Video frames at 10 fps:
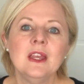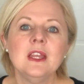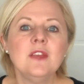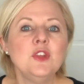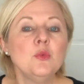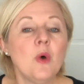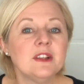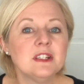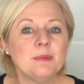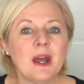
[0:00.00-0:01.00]
If you
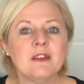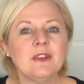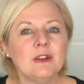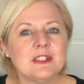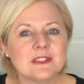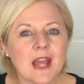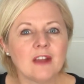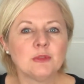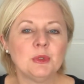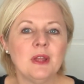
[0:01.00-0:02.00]
want to buy a very
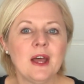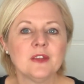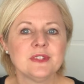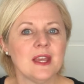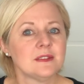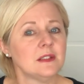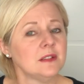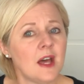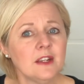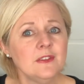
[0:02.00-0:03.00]
desirable house that has a
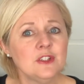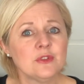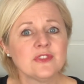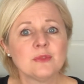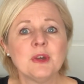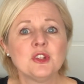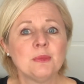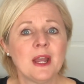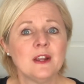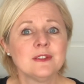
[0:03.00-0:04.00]
lot of interest from other
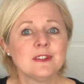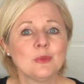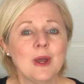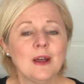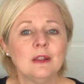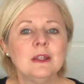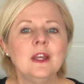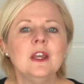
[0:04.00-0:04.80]
buyers as well,